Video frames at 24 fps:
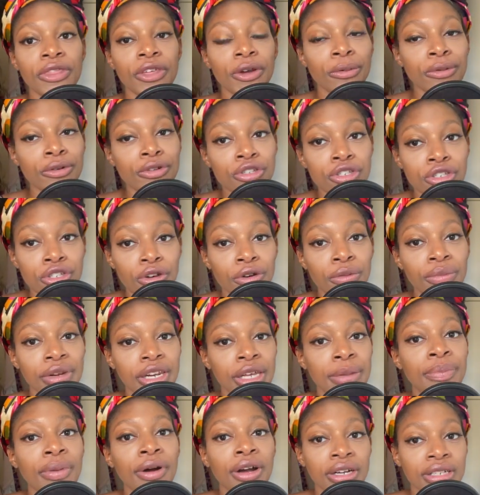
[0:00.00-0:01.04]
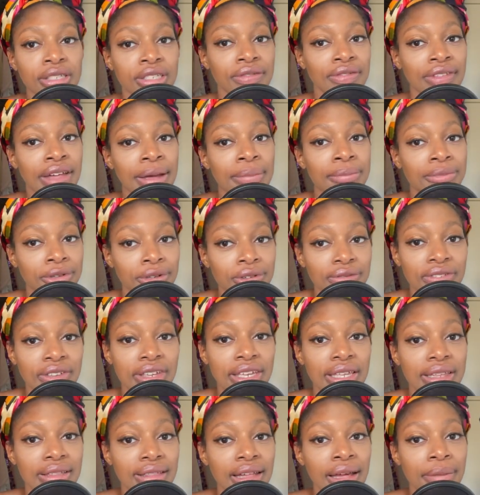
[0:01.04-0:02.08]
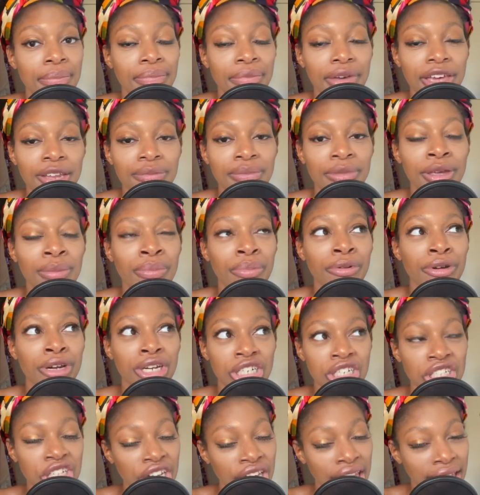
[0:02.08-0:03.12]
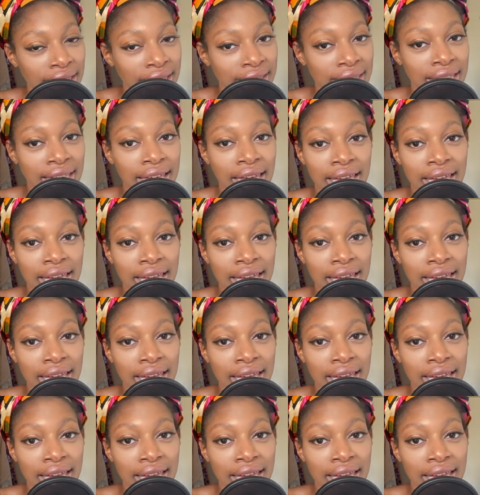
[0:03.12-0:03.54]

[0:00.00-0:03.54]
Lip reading: But there were so many parts of that movie that made me appreciate